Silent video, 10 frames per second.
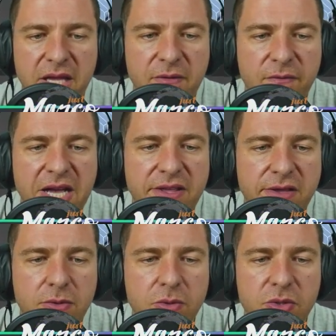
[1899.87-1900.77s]
if I
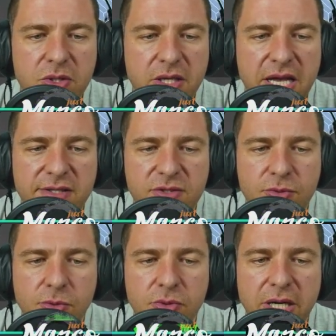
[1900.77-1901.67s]
use
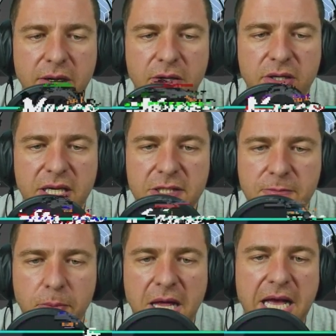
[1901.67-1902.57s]
extrude along a
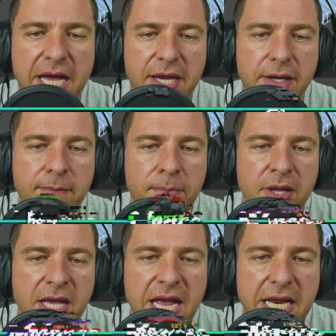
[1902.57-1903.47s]
spline
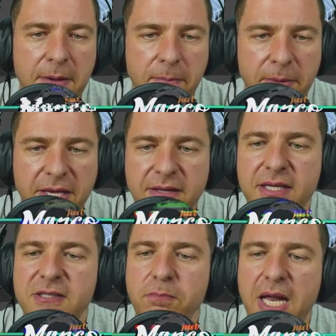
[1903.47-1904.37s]
and I pick
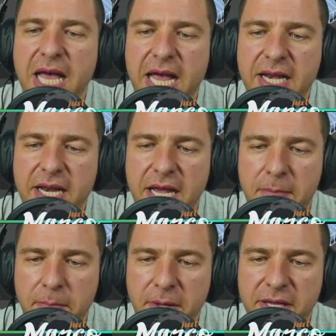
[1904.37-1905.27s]
the spline and
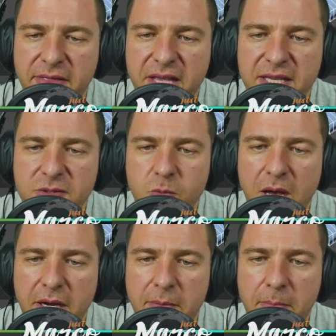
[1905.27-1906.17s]
I pick this
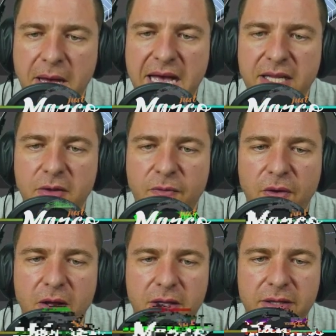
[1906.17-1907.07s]
one, by
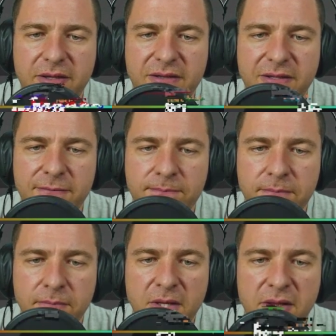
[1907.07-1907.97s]
default
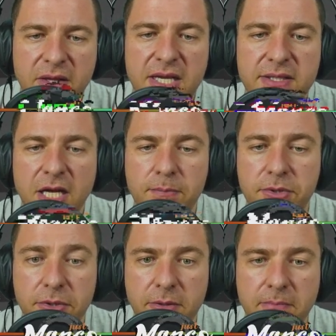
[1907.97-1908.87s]
this
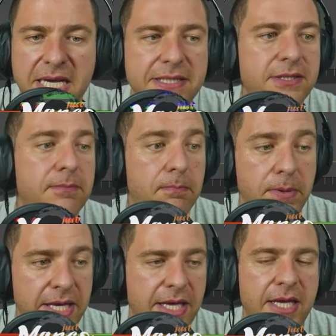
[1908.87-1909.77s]
option must
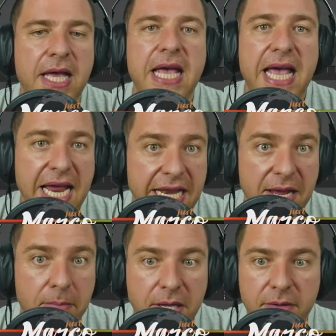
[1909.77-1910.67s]
be
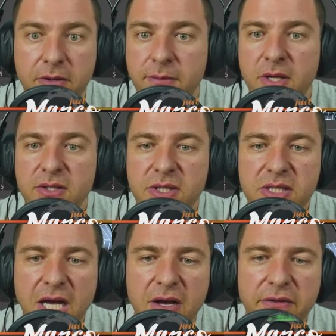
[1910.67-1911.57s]
enabled,
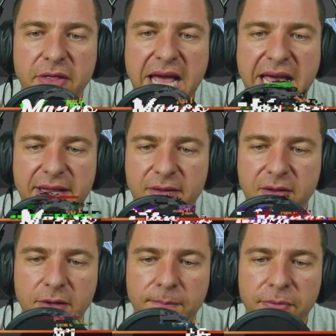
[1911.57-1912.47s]
so
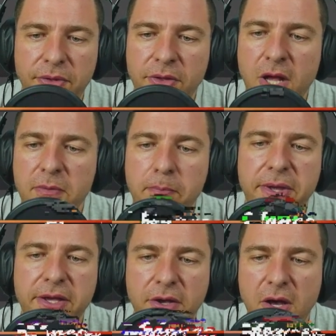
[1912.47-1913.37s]
that not
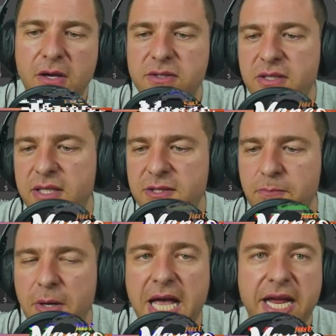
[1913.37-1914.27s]
because the
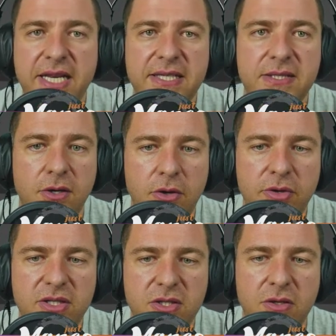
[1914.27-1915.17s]
spline is
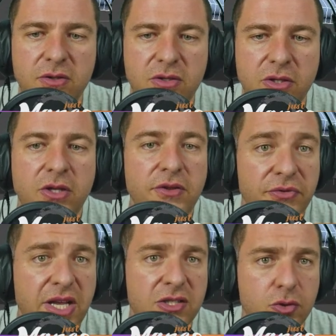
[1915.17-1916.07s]
horizontal
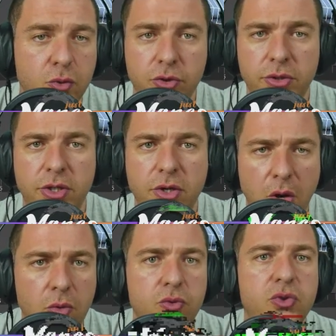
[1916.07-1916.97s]
the extrusion
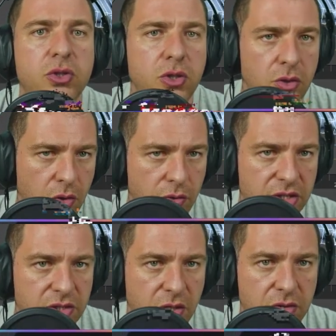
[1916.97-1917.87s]
goes
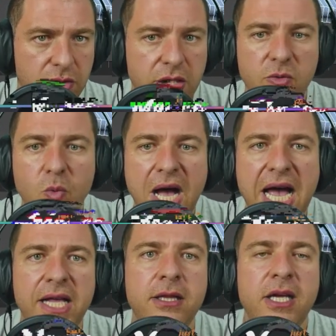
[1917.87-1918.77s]
horizontally,
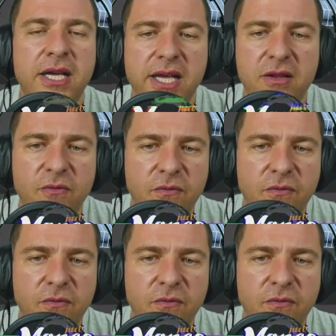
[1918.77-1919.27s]
while it